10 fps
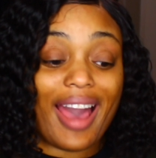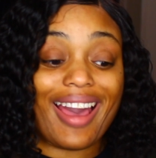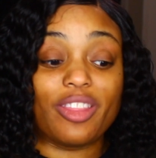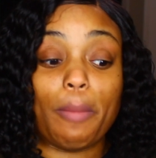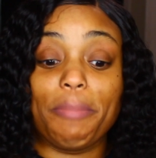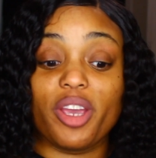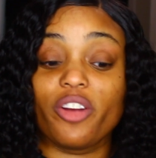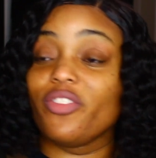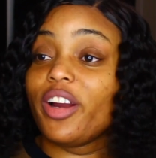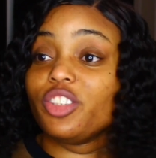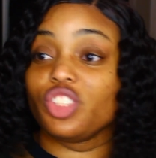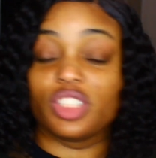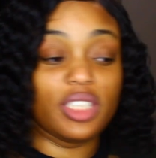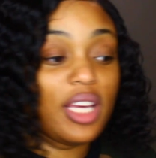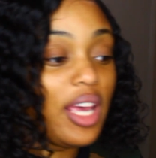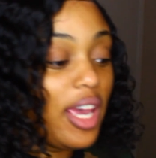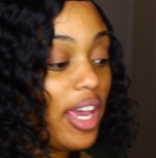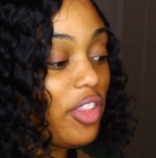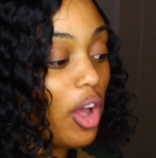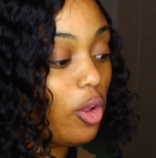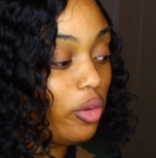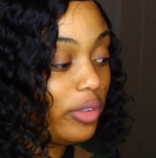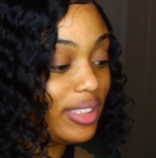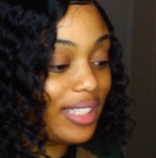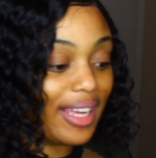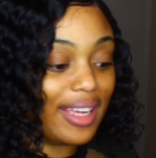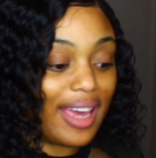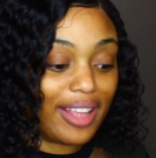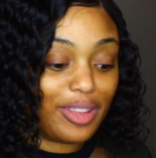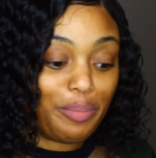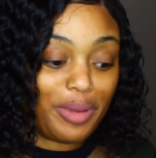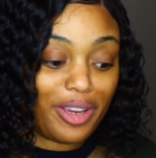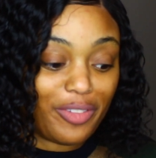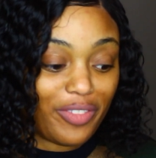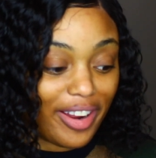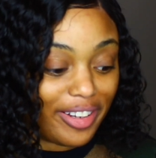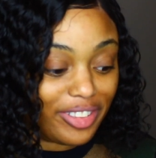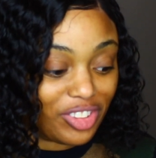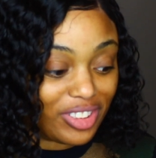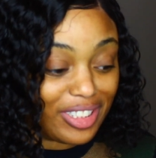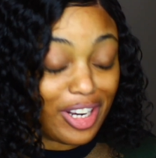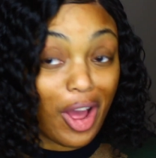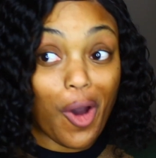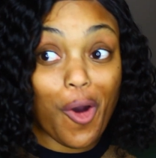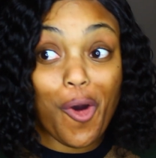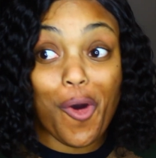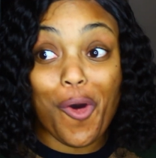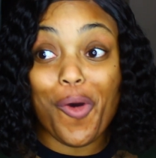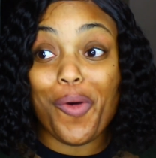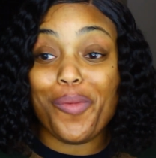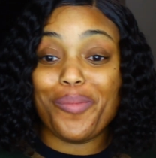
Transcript: I got the bigger version, and the only reason I got the bigger version, oh